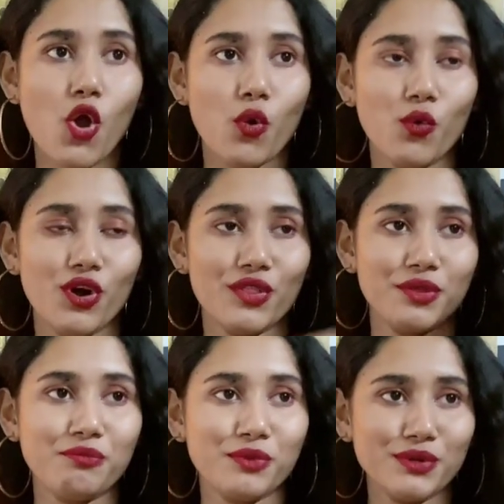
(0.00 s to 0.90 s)
were the
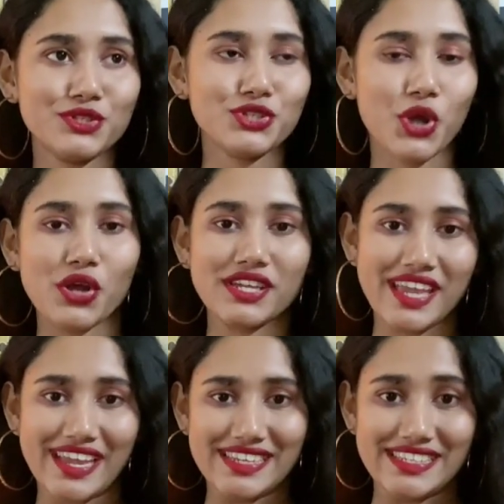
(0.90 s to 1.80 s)
most shocking
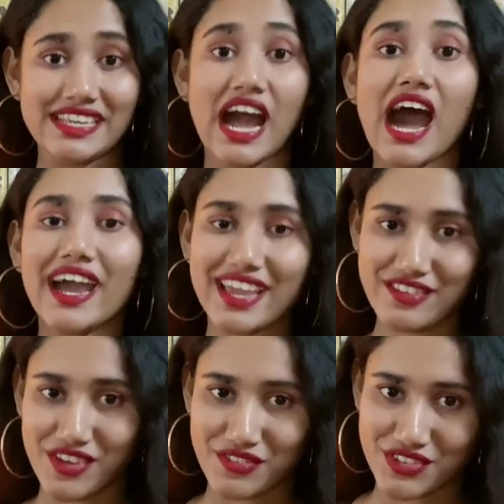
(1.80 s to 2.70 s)
ending I have
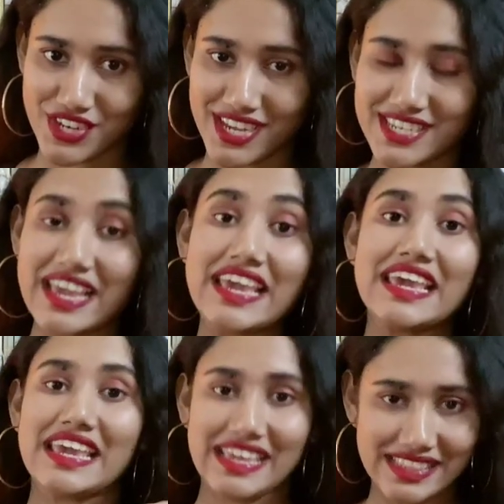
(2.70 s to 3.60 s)
ever read
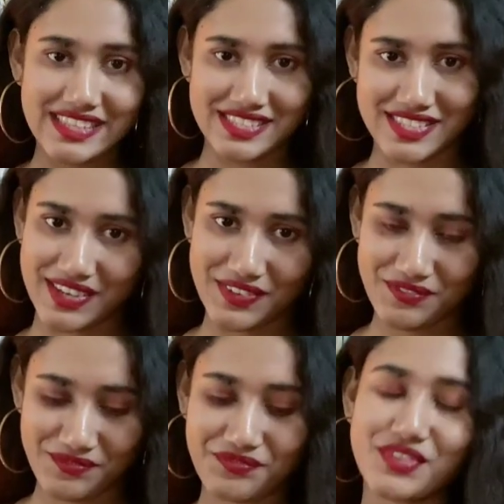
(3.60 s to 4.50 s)
in this year.
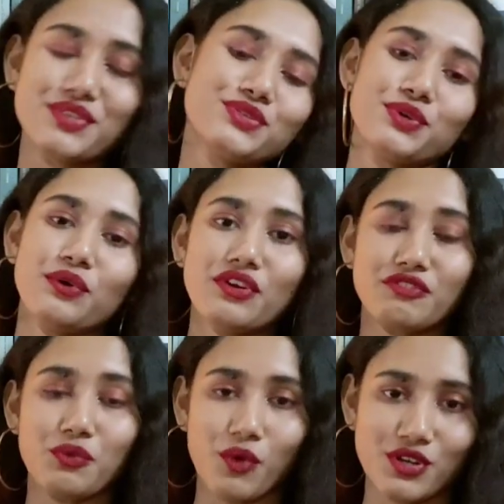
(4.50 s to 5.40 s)
So if you
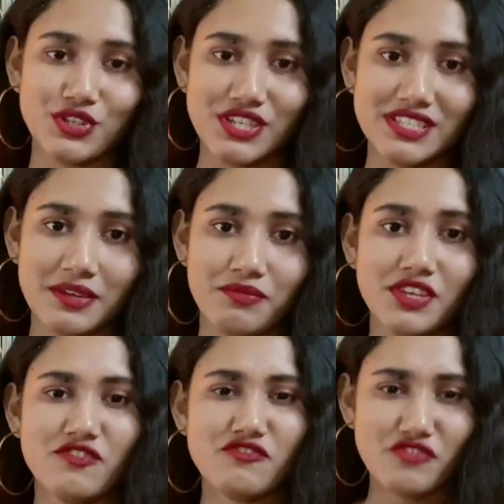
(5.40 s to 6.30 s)
want to read
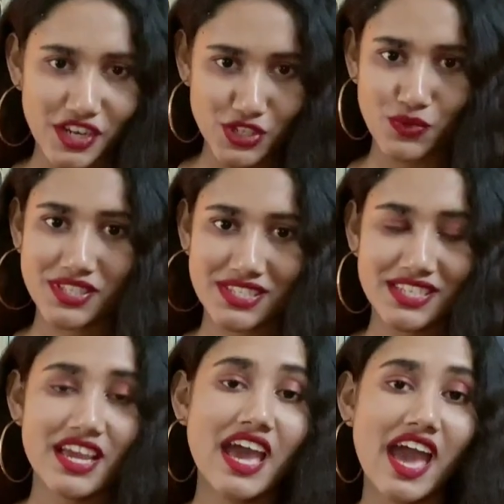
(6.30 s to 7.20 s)
something very twisted
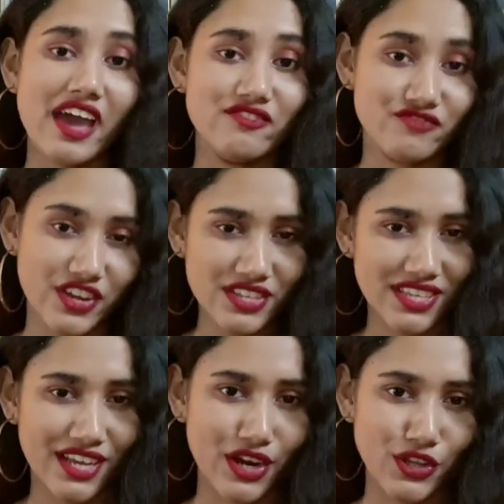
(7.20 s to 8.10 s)
and very
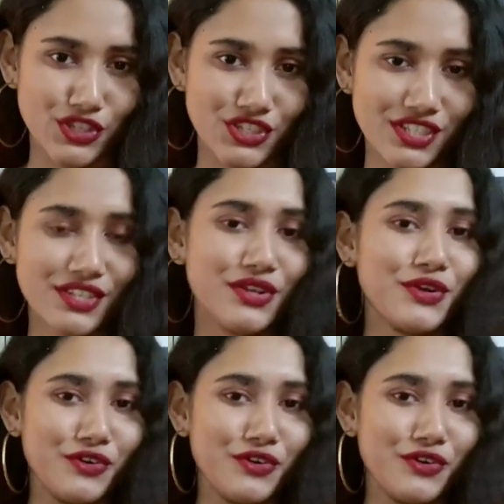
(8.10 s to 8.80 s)
psychological, go